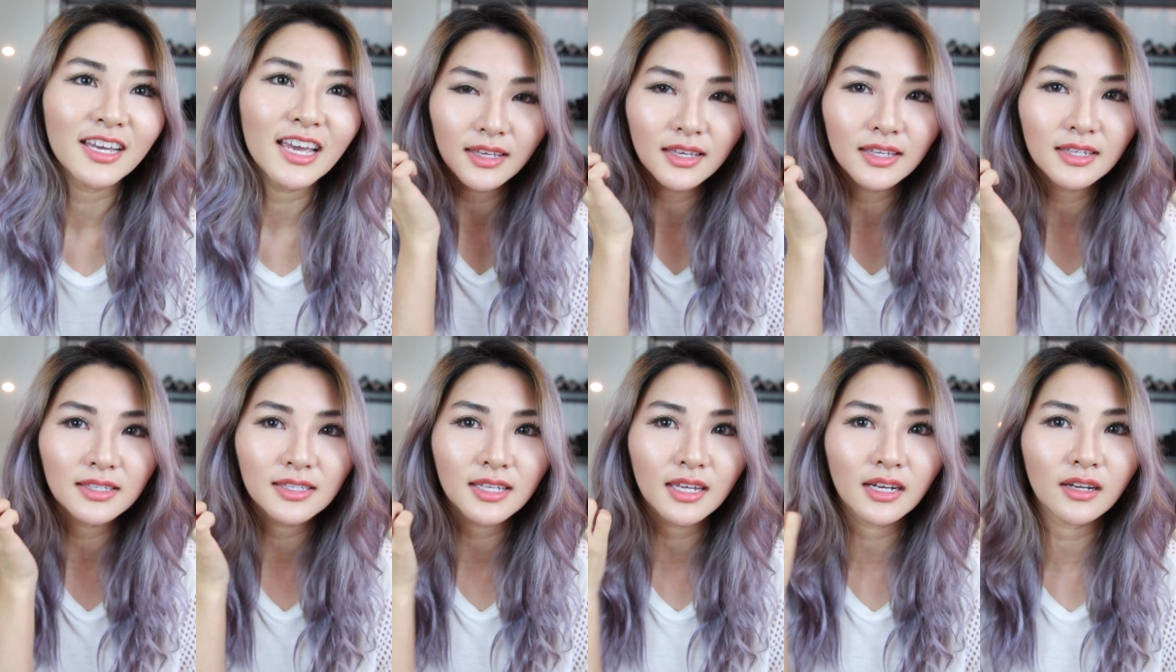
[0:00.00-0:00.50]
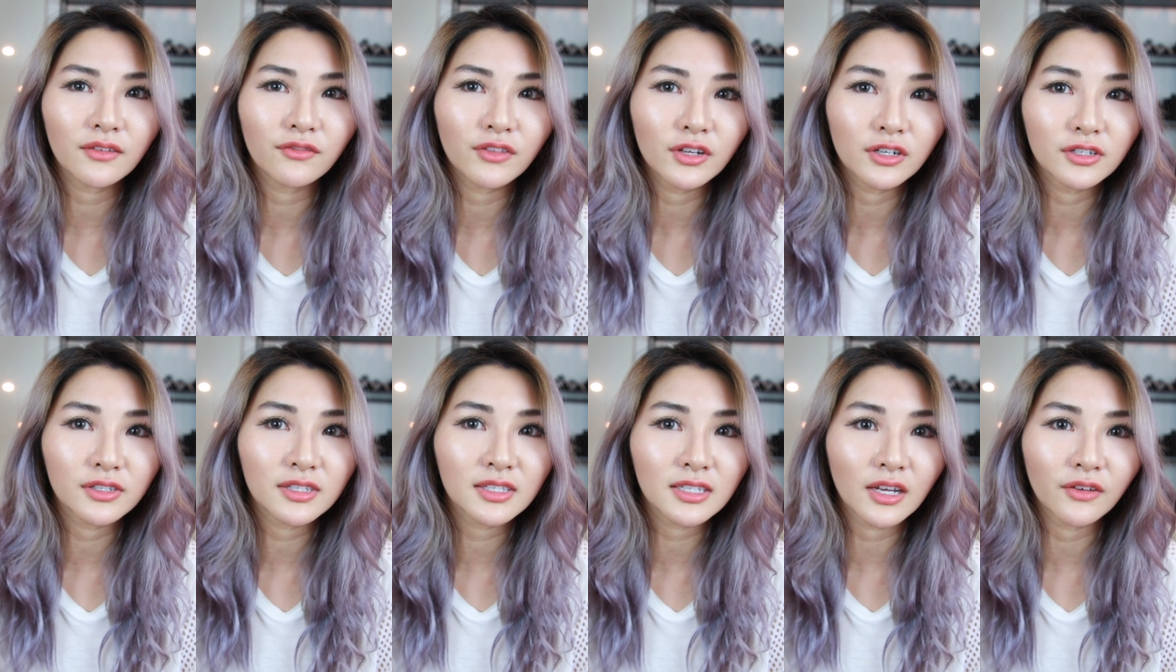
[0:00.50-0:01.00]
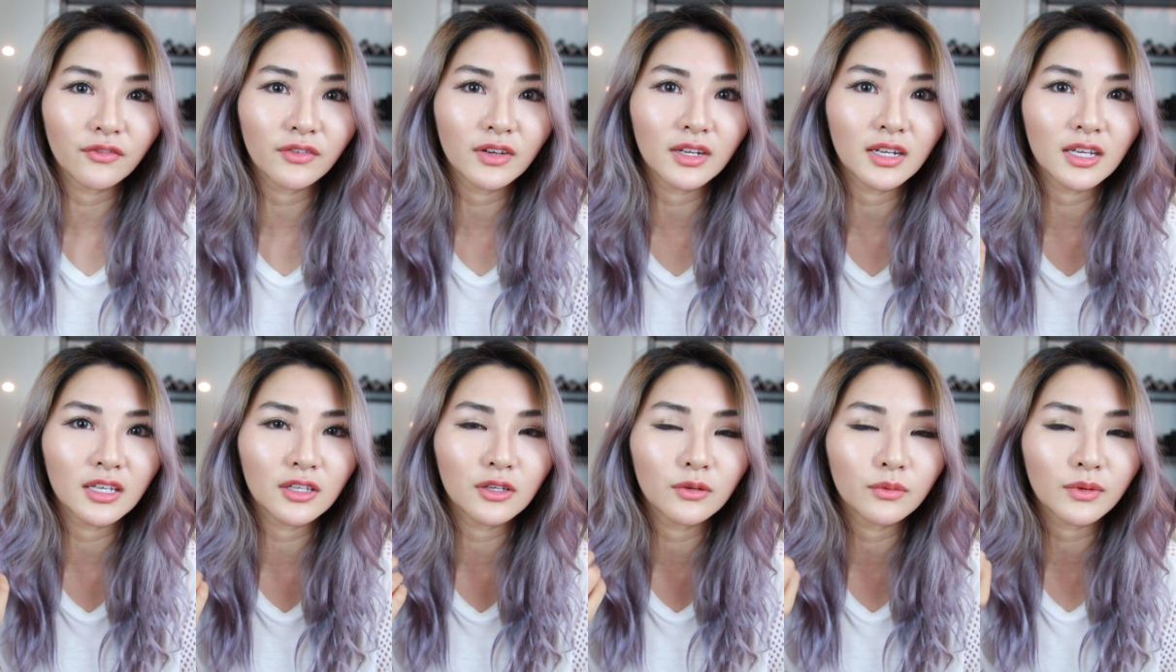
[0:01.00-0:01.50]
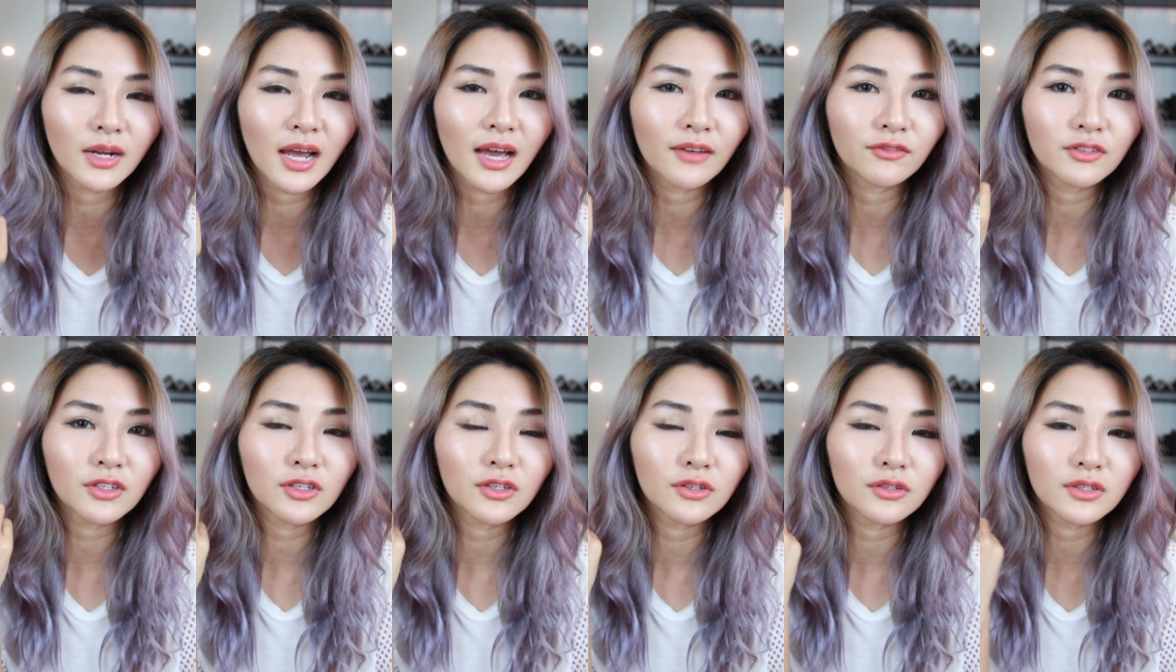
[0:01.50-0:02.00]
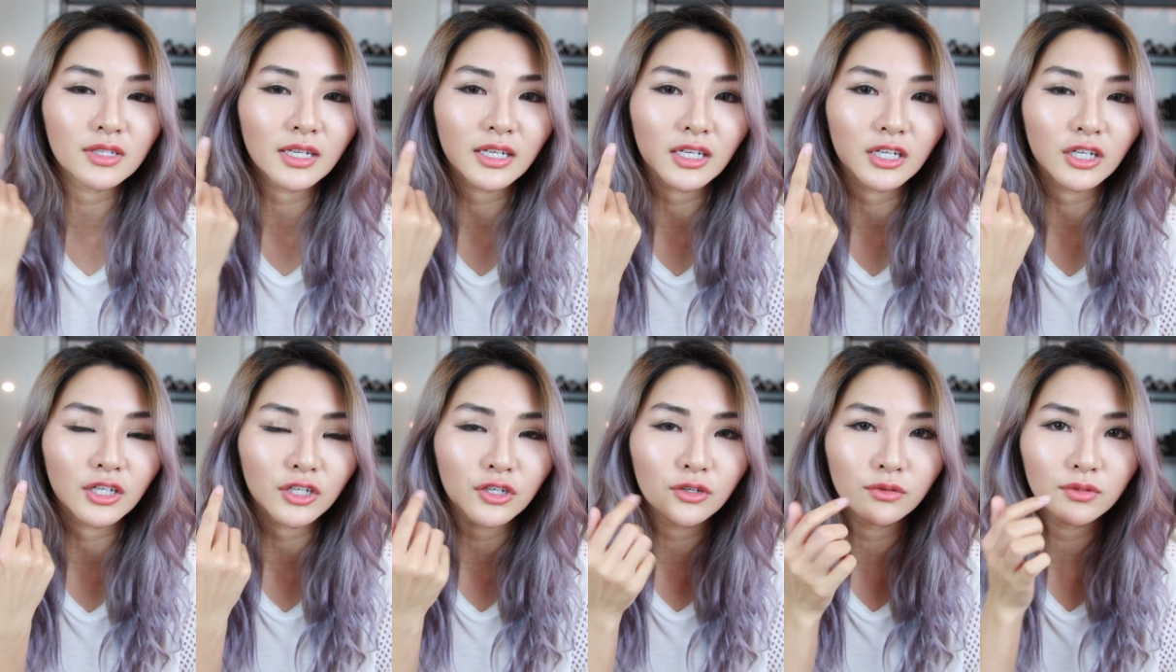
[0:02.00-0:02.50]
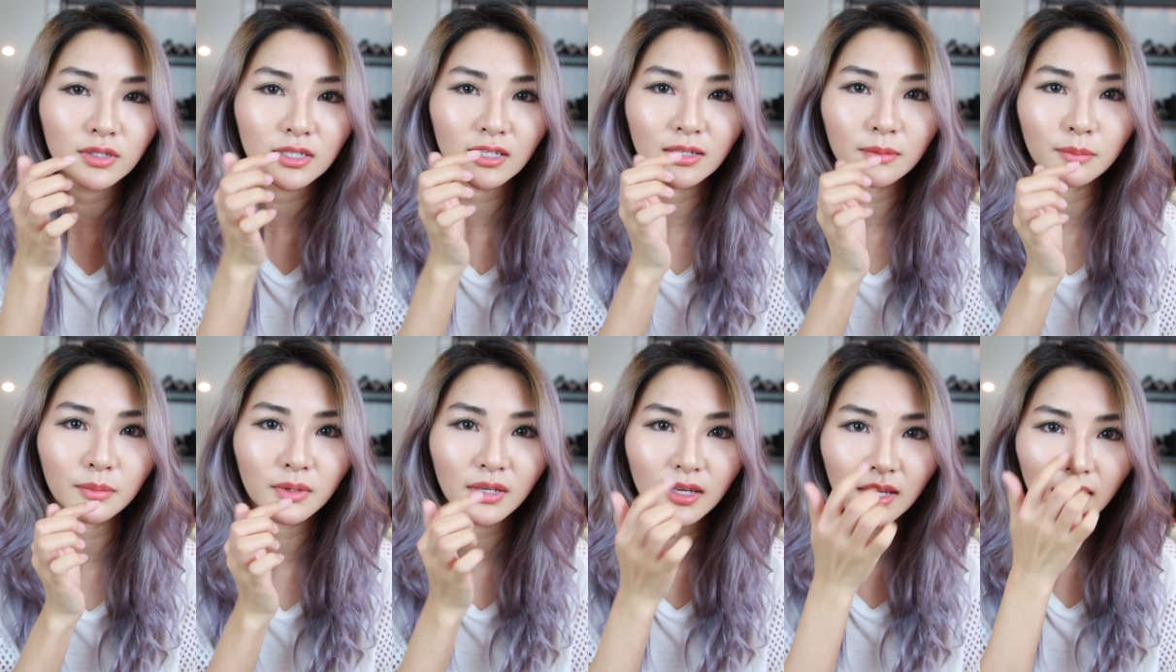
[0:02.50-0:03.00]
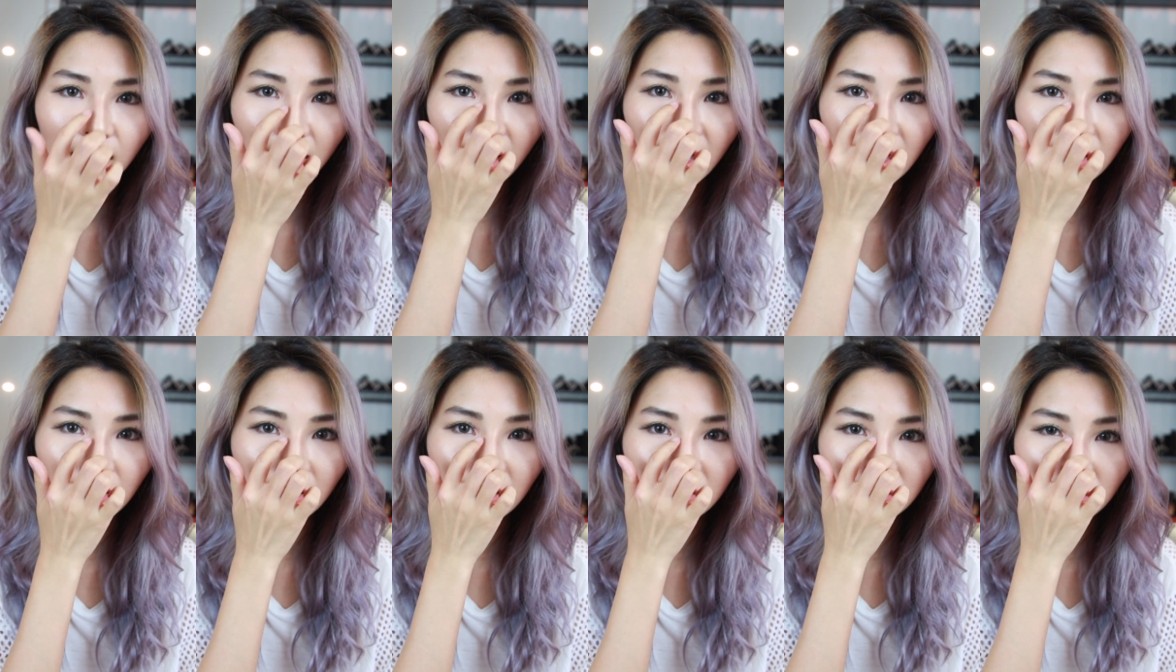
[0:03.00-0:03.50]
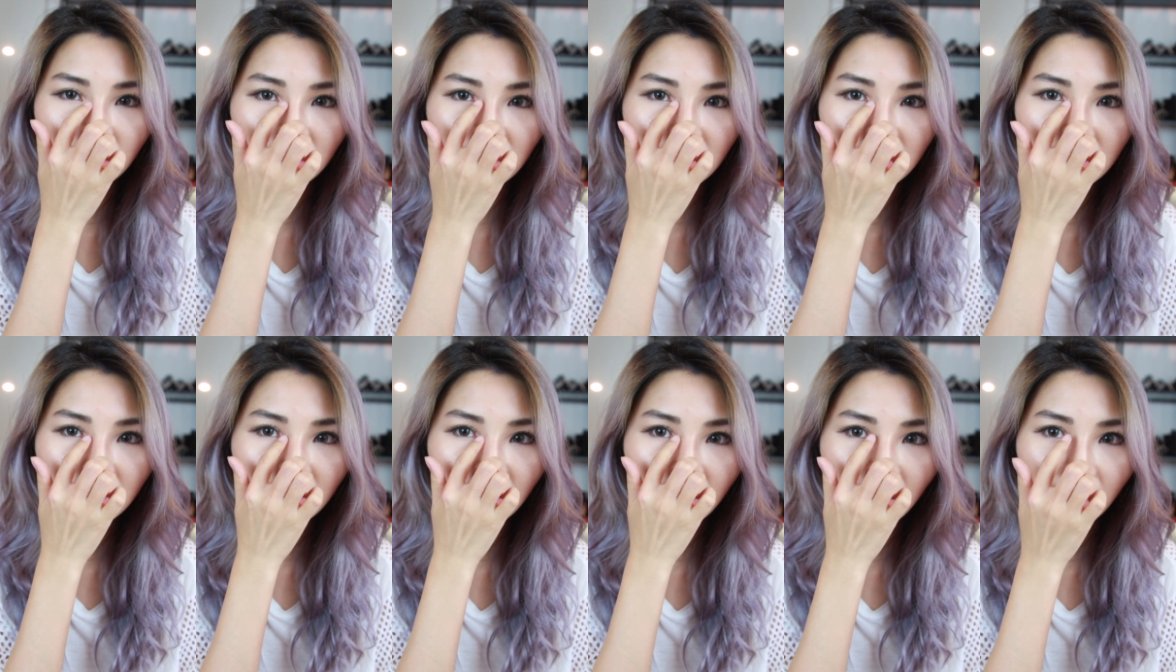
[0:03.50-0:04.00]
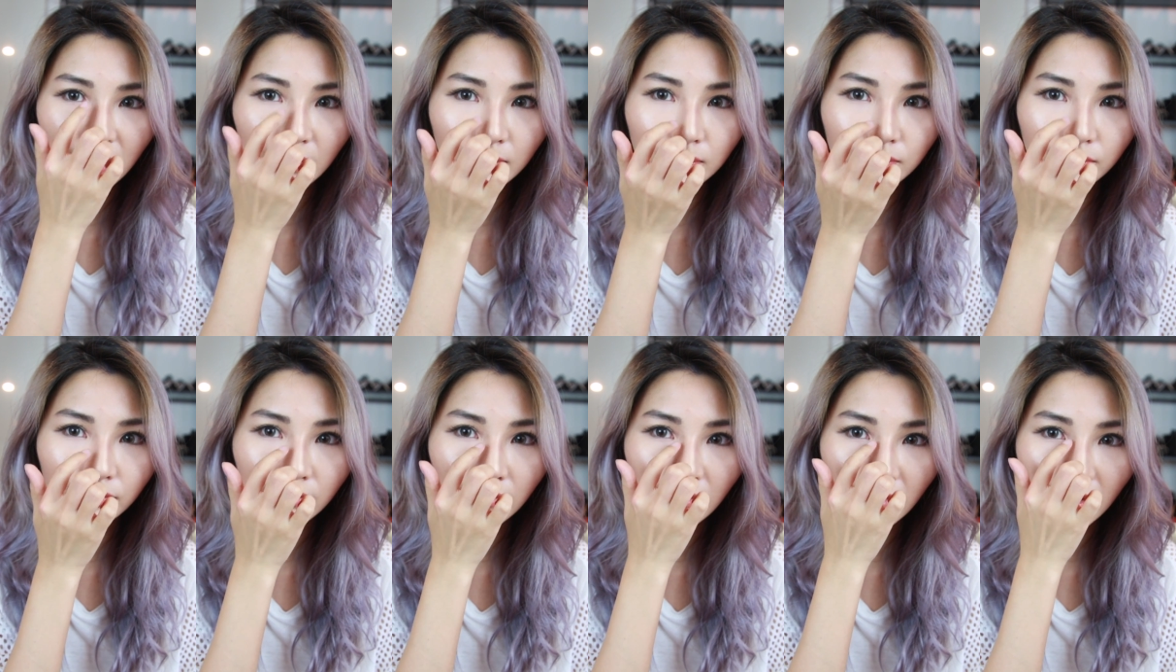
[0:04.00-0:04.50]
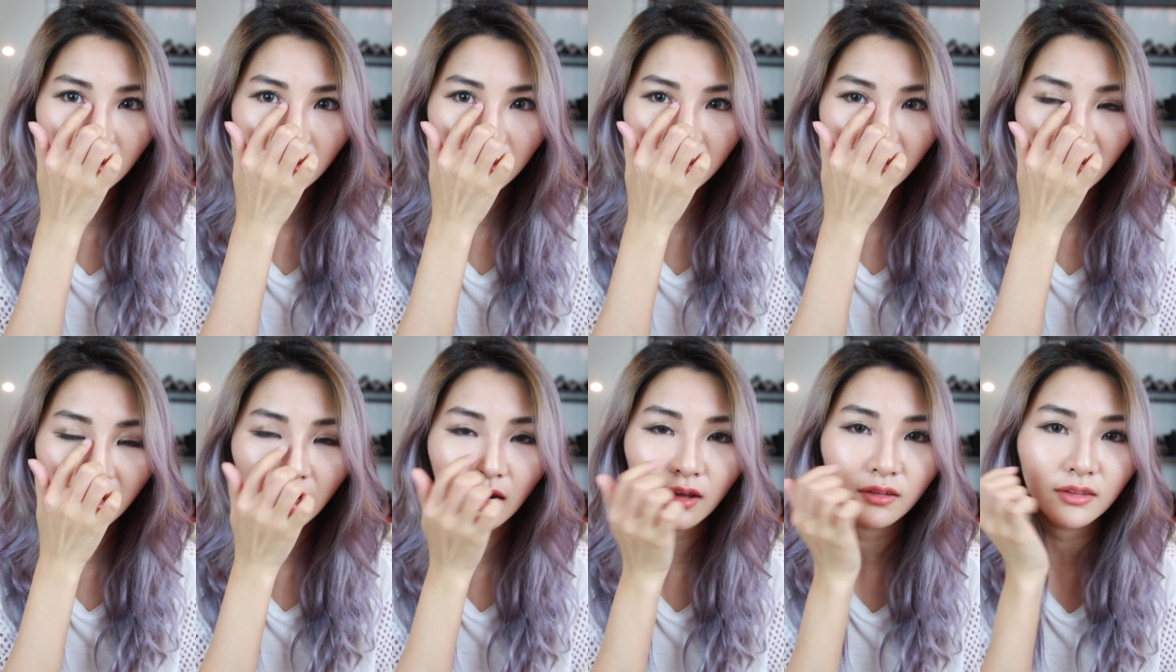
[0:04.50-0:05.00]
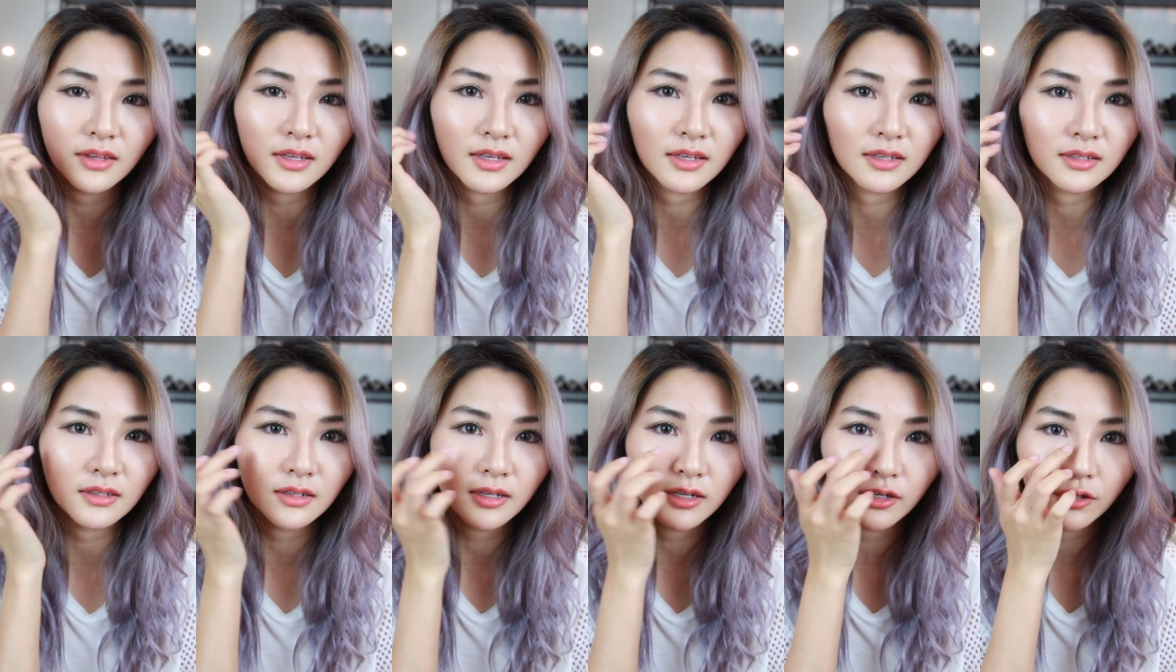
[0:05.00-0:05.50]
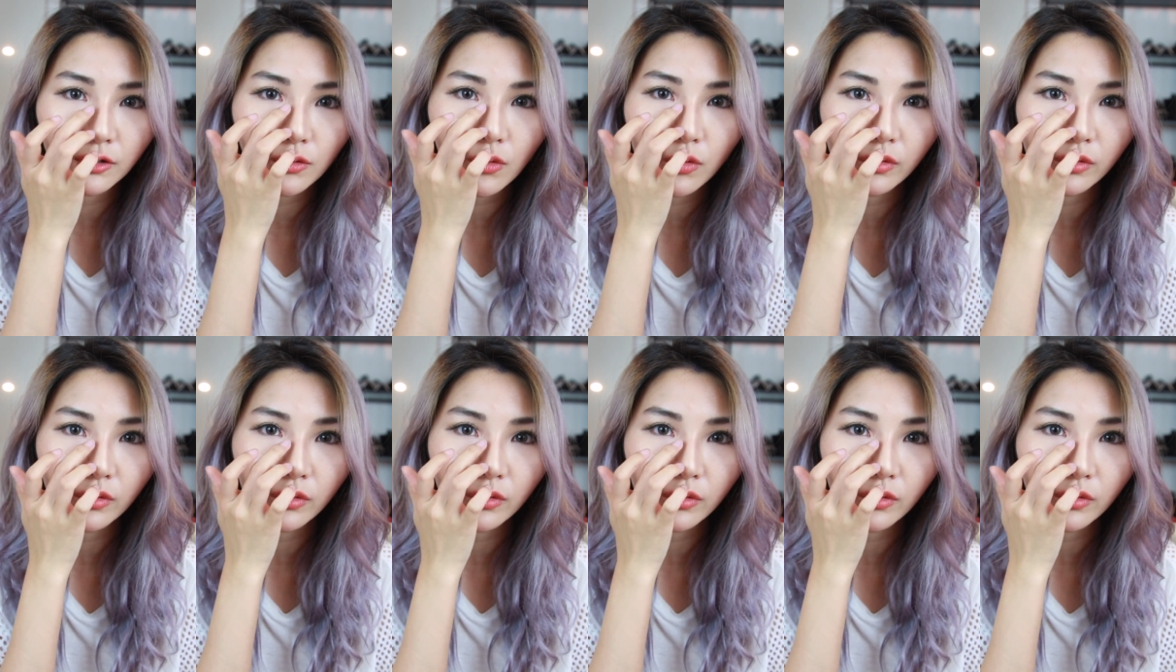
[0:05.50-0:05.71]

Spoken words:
I think he said if there's stuff in it, you would have to use like a Q-tip and then just get it on the inner